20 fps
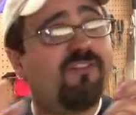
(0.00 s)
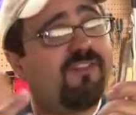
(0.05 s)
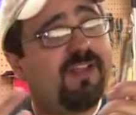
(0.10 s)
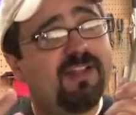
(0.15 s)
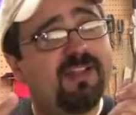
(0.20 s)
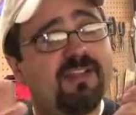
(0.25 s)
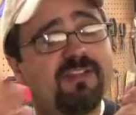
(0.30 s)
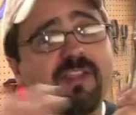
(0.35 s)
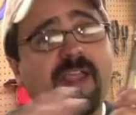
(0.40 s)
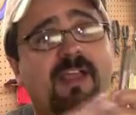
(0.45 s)
In
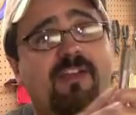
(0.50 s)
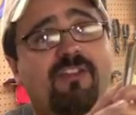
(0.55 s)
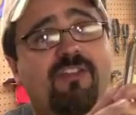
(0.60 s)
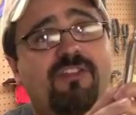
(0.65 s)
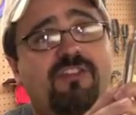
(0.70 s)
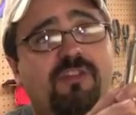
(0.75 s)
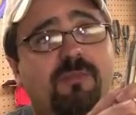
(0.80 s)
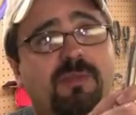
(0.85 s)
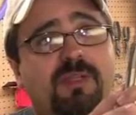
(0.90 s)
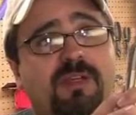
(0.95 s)
fact, that
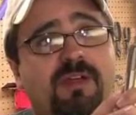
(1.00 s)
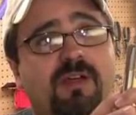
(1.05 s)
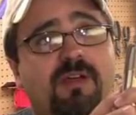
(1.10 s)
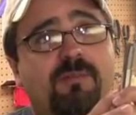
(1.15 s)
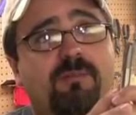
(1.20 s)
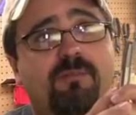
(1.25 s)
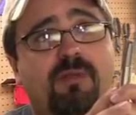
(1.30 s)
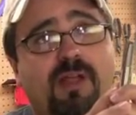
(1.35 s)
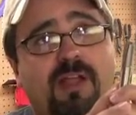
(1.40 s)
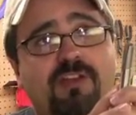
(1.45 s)
actually should be a
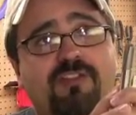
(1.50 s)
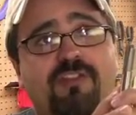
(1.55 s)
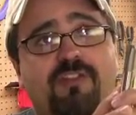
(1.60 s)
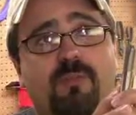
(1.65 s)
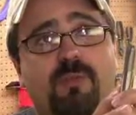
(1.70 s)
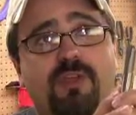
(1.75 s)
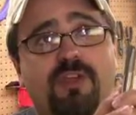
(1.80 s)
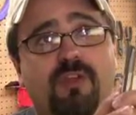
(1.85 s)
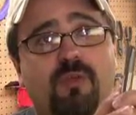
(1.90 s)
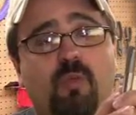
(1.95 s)

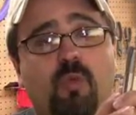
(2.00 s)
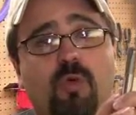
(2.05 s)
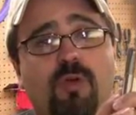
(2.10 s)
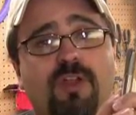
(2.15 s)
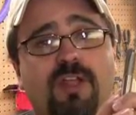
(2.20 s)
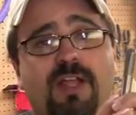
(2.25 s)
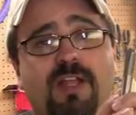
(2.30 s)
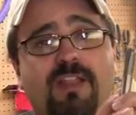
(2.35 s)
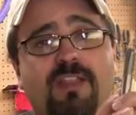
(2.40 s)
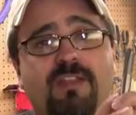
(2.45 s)
project we could
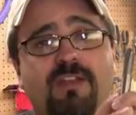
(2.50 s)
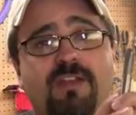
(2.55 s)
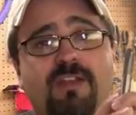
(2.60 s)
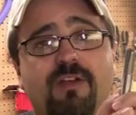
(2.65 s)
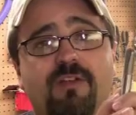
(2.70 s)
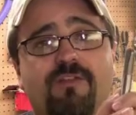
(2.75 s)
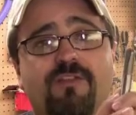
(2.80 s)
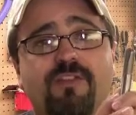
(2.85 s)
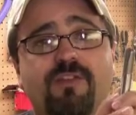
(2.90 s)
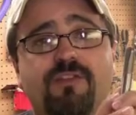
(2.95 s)
work on in the
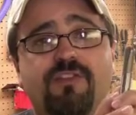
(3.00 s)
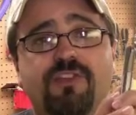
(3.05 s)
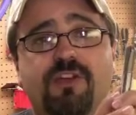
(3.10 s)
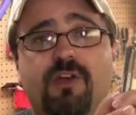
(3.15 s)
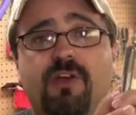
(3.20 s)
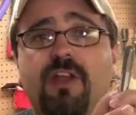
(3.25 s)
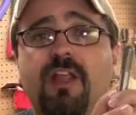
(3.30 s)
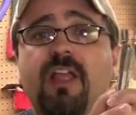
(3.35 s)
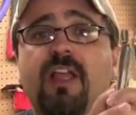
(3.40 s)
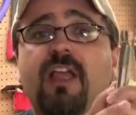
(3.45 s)
near
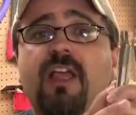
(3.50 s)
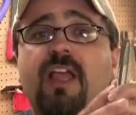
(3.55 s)
future.